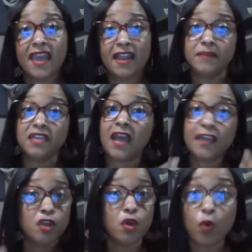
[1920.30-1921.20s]
I mean, I
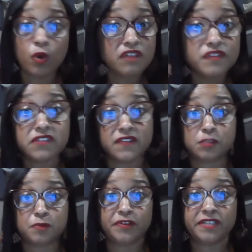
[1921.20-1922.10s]
know all of us have
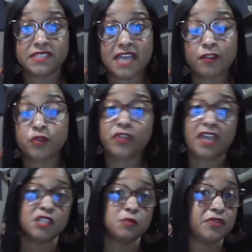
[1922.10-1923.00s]
experienced that. They
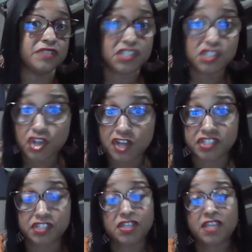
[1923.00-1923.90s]
experience it in
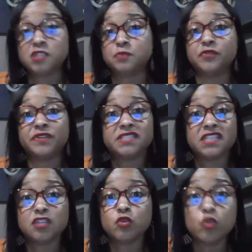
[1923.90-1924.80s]
churches. They experience it
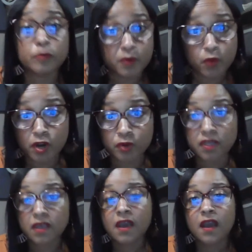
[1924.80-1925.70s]
in the corporate world.
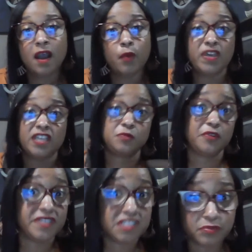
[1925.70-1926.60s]
We
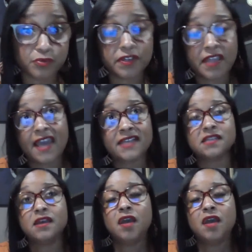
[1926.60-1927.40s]
experience it in broadcast.